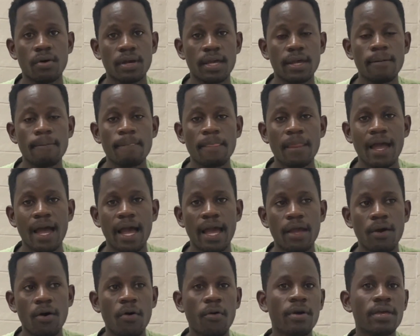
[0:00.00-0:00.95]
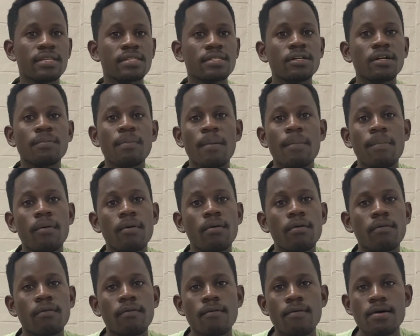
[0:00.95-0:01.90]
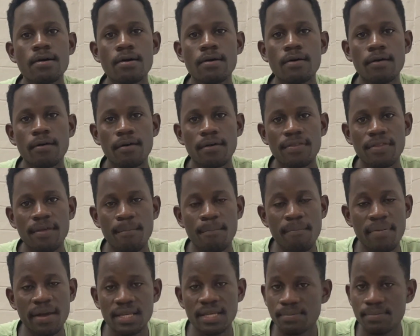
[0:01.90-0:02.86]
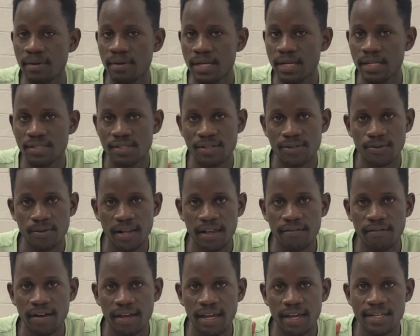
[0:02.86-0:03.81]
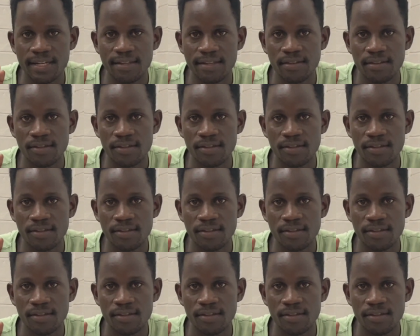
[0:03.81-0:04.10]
Okay, I always tell people the best medicine you'll ever get in